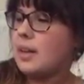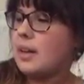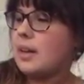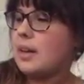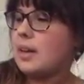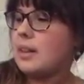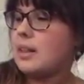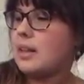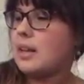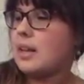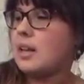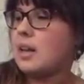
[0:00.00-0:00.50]

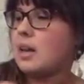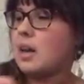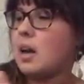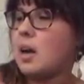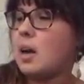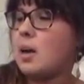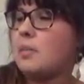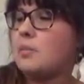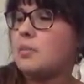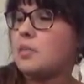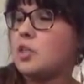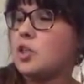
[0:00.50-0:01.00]
And then
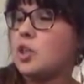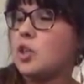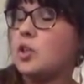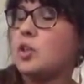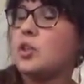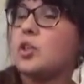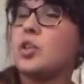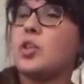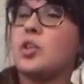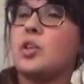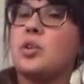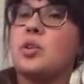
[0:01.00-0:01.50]

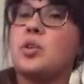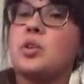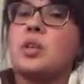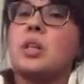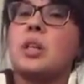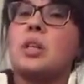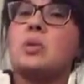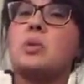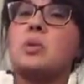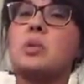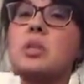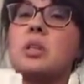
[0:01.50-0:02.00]
she'll
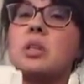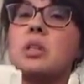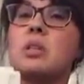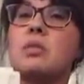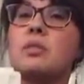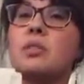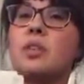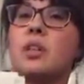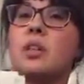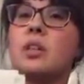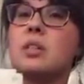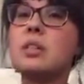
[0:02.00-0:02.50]
usually do this
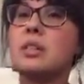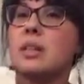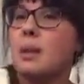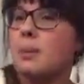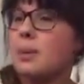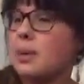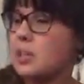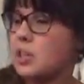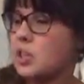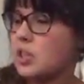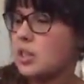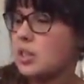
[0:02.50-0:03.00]
first, that
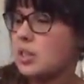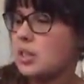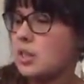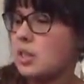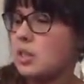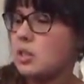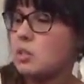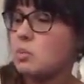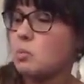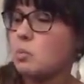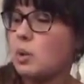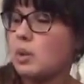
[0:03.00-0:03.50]
way she
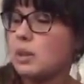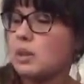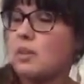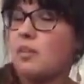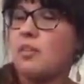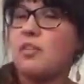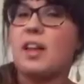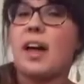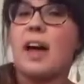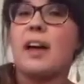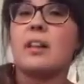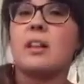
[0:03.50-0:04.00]
sees what the
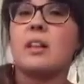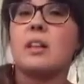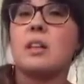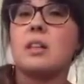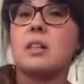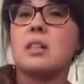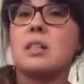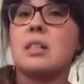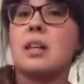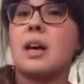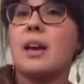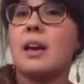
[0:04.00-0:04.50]
flag
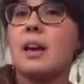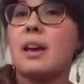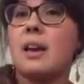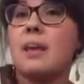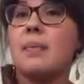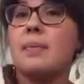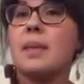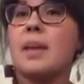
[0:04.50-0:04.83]
looks like,